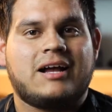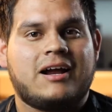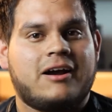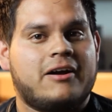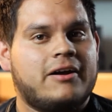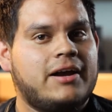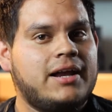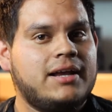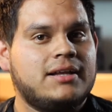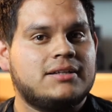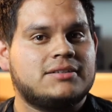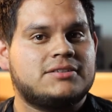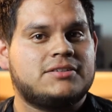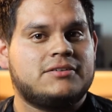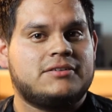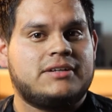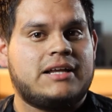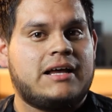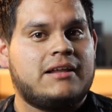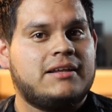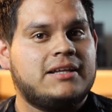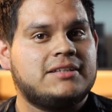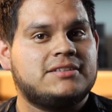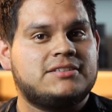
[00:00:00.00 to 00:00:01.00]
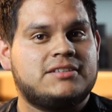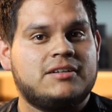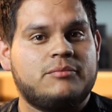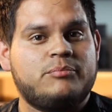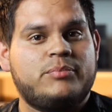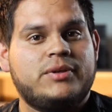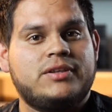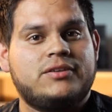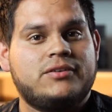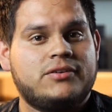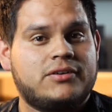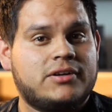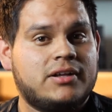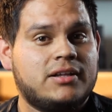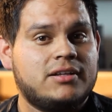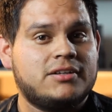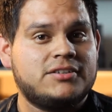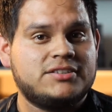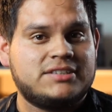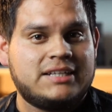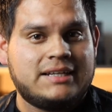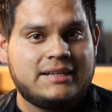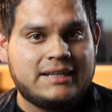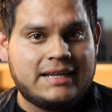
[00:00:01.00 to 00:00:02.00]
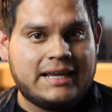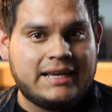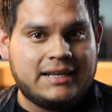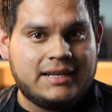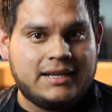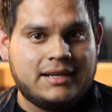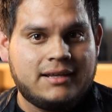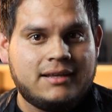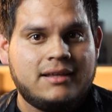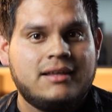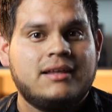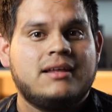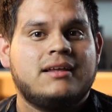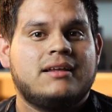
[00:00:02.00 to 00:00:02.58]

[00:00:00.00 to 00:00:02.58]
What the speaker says: Alright, so now let's jump into colors and lighting.